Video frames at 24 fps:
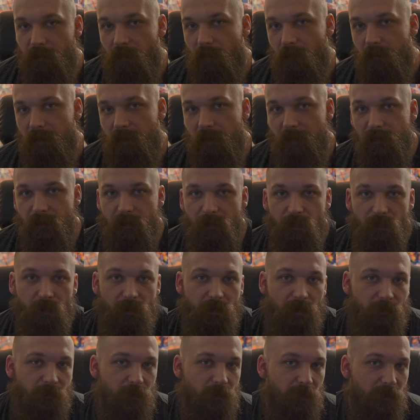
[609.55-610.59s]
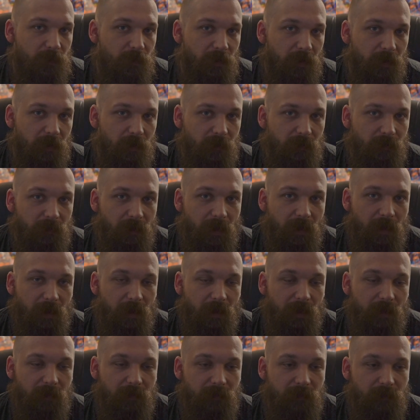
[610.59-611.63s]
Don't get into it if you think
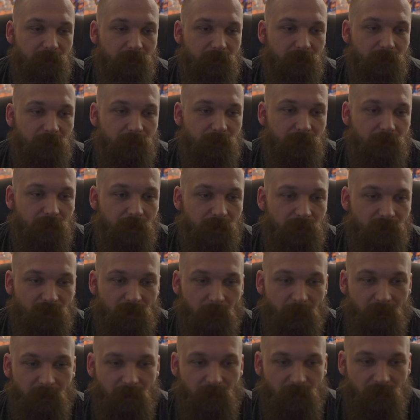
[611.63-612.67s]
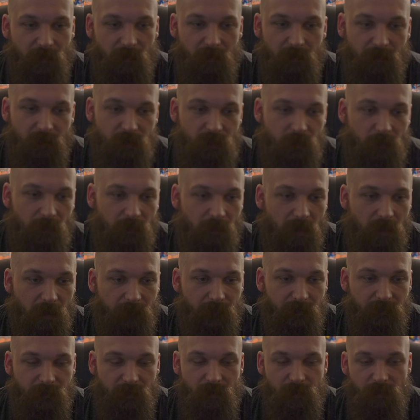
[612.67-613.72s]
that it's something that's going to get you a lot of
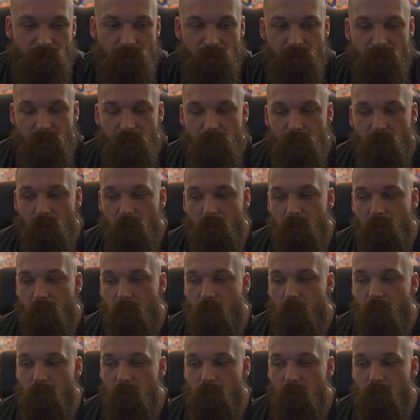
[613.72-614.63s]
attention or